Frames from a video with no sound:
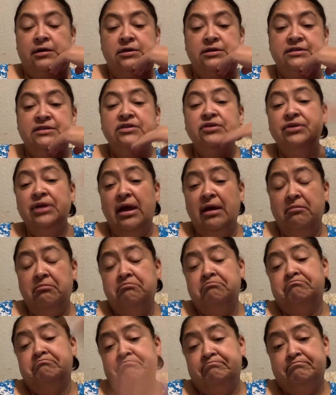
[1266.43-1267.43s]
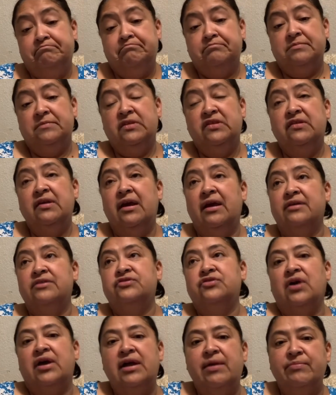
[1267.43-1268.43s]
so
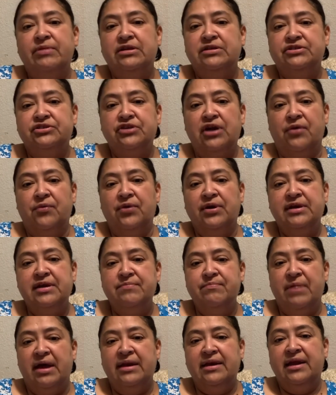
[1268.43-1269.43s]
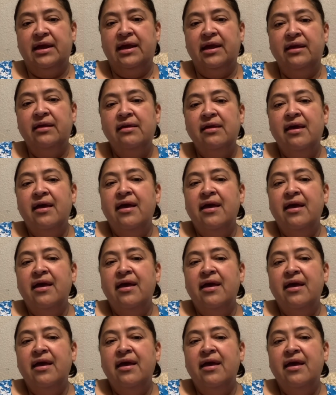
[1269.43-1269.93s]
I am going to start working Monday.